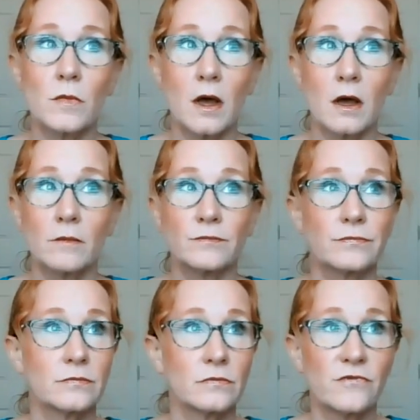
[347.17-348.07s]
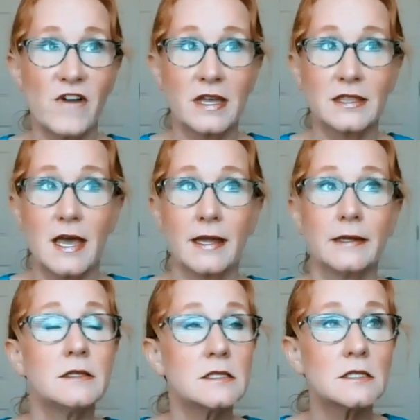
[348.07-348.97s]
um, fine
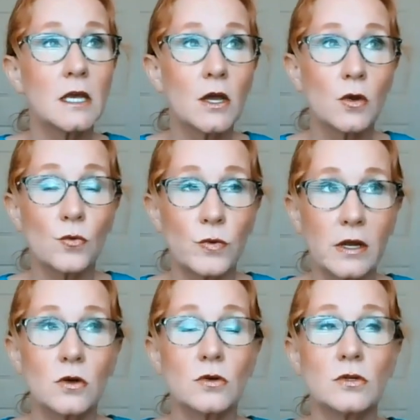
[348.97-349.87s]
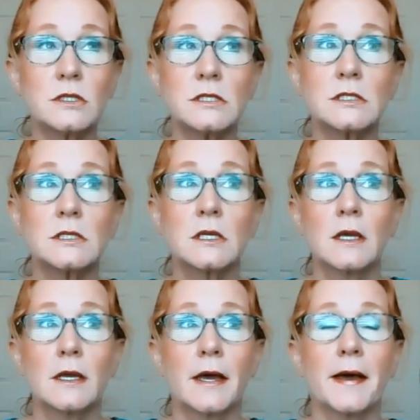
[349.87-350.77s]
lines, wrinkles,
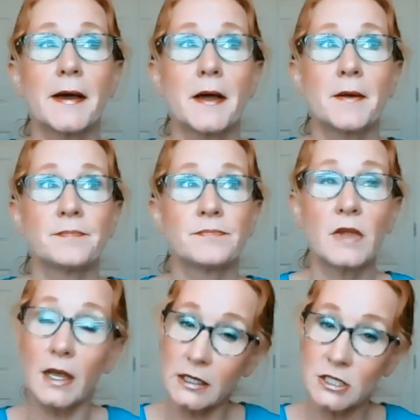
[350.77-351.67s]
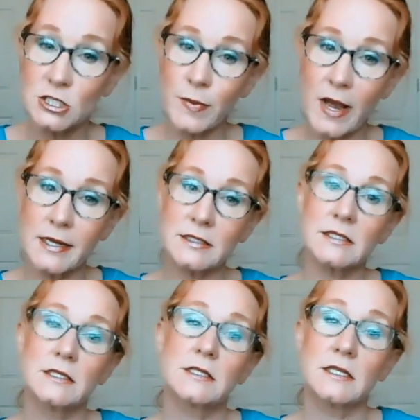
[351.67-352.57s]
um, age
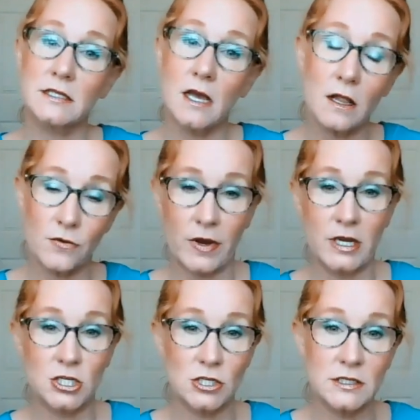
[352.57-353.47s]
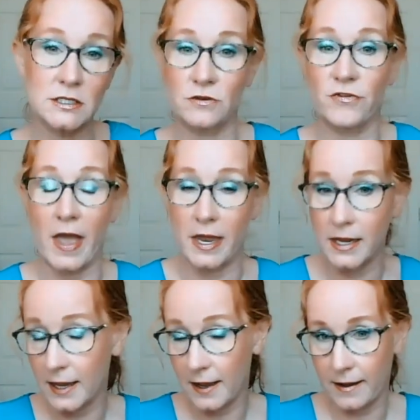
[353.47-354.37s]
spots, discolorations of
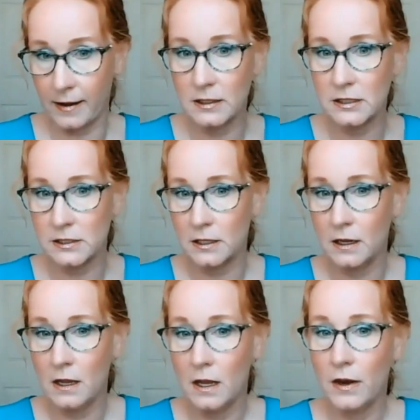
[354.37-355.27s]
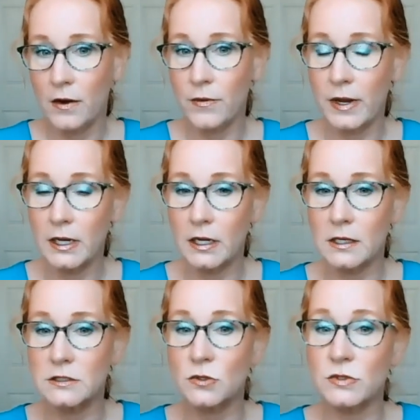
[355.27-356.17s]
any kind, right?
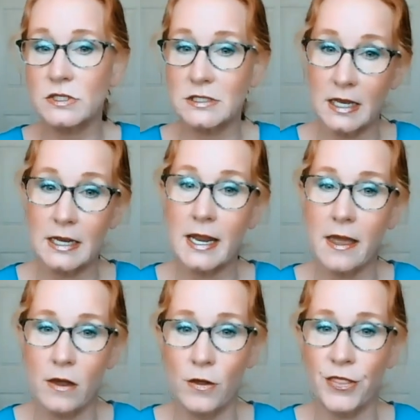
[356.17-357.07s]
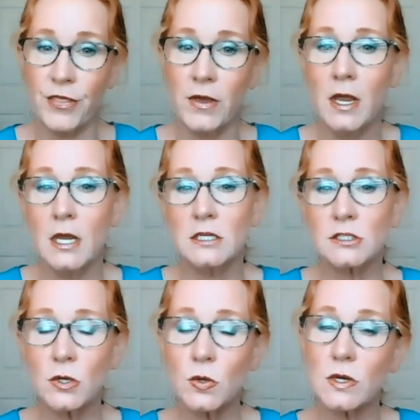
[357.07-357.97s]
So, skin health.
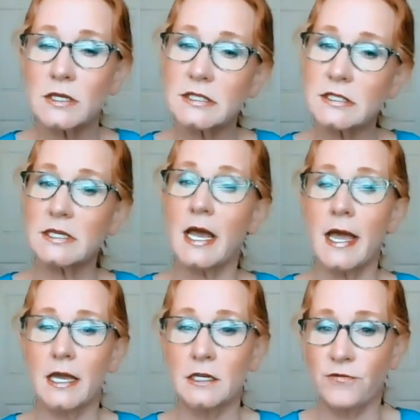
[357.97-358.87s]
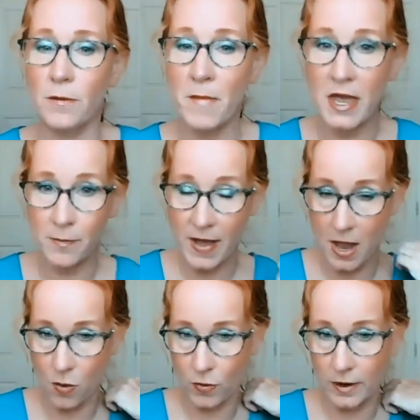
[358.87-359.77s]
So, aside from
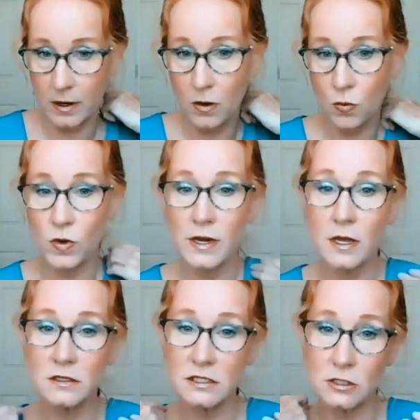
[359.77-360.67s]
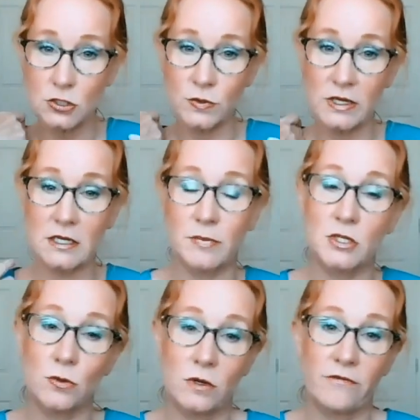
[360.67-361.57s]
MetaPower, what else do we need to be
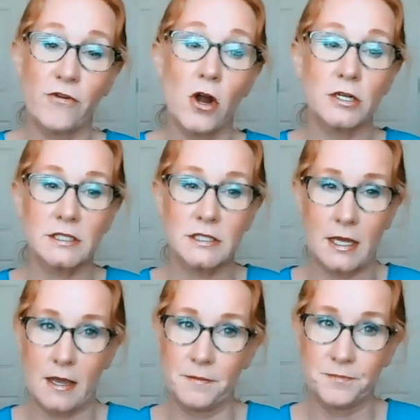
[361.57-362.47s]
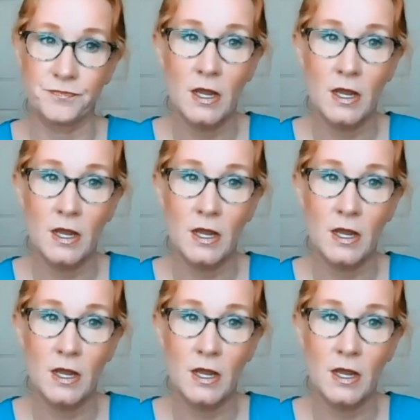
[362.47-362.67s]
doing for our skin?